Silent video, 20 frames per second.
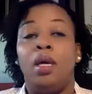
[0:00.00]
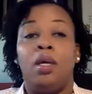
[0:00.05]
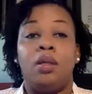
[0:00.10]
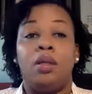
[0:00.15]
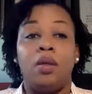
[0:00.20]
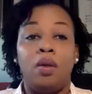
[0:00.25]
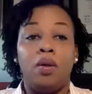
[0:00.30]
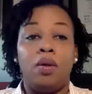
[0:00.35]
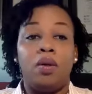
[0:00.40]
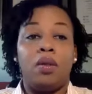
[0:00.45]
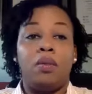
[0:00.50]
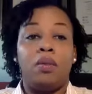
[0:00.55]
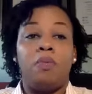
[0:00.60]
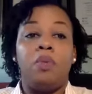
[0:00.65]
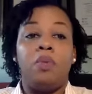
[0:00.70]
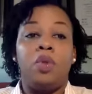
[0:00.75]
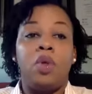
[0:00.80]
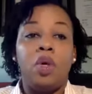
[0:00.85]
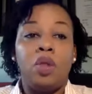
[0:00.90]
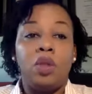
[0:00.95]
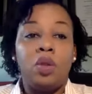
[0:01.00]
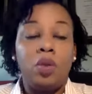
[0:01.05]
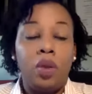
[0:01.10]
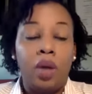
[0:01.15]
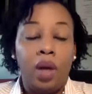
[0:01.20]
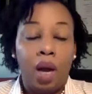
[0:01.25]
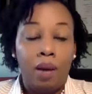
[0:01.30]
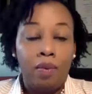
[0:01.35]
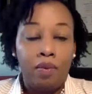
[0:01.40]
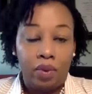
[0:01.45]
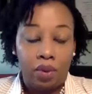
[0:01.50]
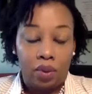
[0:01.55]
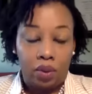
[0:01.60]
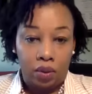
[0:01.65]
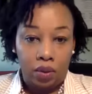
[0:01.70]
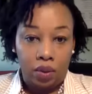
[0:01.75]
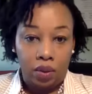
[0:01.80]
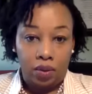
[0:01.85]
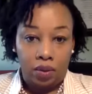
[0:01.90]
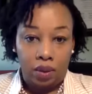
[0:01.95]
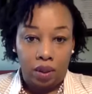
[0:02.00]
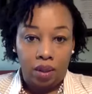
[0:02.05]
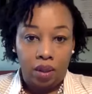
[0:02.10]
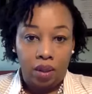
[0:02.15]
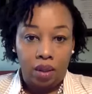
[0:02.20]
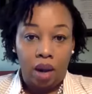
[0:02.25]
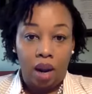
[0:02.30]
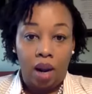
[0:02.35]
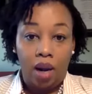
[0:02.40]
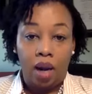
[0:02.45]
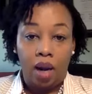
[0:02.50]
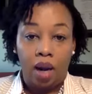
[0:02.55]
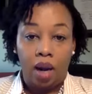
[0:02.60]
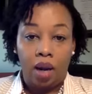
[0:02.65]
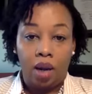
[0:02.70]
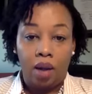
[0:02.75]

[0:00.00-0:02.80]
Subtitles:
So those who come with children and,